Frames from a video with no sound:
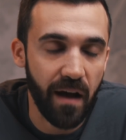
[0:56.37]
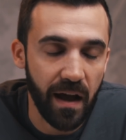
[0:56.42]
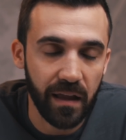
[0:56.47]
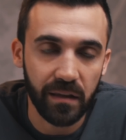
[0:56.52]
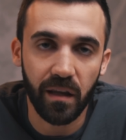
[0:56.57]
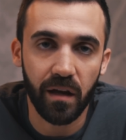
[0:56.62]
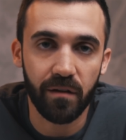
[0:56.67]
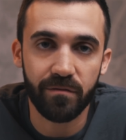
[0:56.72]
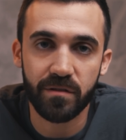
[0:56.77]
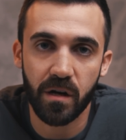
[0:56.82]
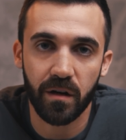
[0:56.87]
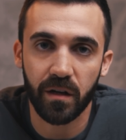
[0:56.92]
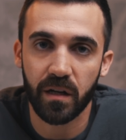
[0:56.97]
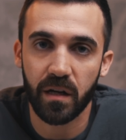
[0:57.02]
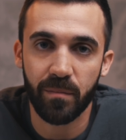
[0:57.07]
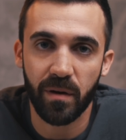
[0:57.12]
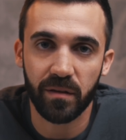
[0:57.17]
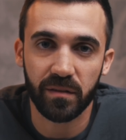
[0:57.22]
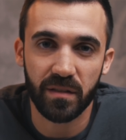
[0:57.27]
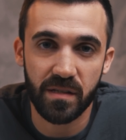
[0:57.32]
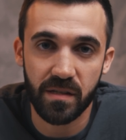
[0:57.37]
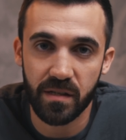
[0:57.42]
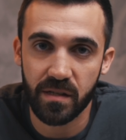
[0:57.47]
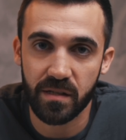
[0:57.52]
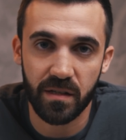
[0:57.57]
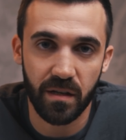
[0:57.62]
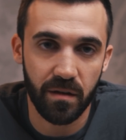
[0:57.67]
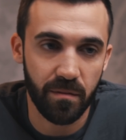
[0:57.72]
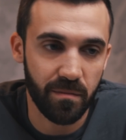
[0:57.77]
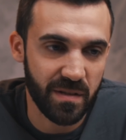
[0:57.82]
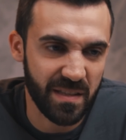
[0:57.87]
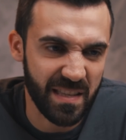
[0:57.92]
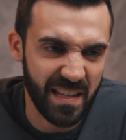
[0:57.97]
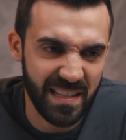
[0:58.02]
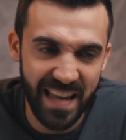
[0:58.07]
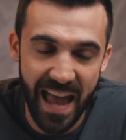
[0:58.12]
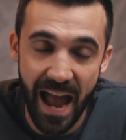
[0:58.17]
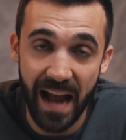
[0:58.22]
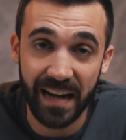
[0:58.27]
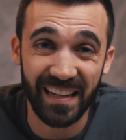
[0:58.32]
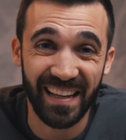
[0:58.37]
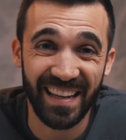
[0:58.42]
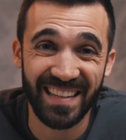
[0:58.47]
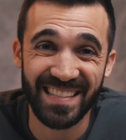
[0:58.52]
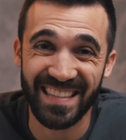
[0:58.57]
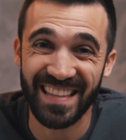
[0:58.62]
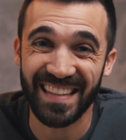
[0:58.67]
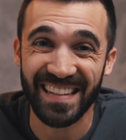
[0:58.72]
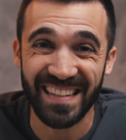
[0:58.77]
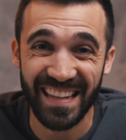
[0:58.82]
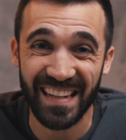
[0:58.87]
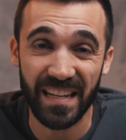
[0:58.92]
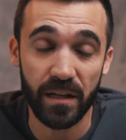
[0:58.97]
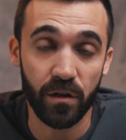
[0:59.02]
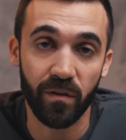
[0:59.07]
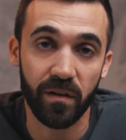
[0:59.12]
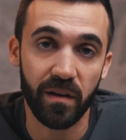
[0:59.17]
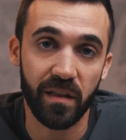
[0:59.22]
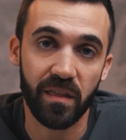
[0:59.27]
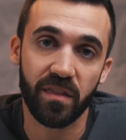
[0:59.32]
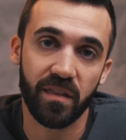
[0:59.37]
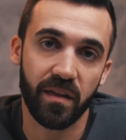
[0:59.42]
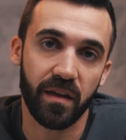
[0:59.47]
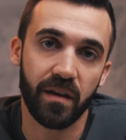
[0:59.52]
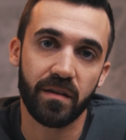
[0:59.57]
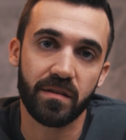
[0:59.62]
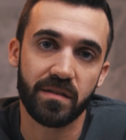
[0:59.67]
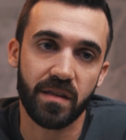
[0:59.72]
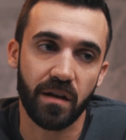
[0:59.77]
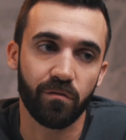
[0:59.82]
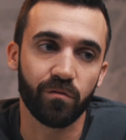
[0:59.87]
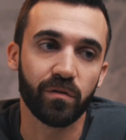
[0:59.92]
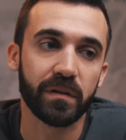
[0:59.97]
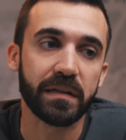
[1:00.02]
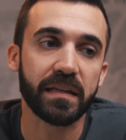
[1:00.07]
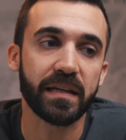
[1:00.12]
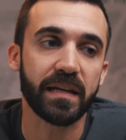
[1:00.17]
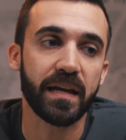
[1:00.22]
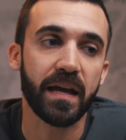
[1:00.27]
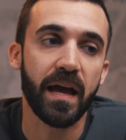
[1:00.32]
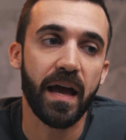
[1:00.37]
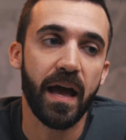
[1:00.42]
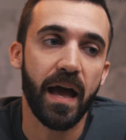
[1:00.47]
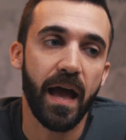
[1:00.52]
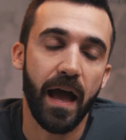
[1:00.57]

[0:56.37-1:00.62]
I love talking about the systems and the tactics and the nitty-gritty things that really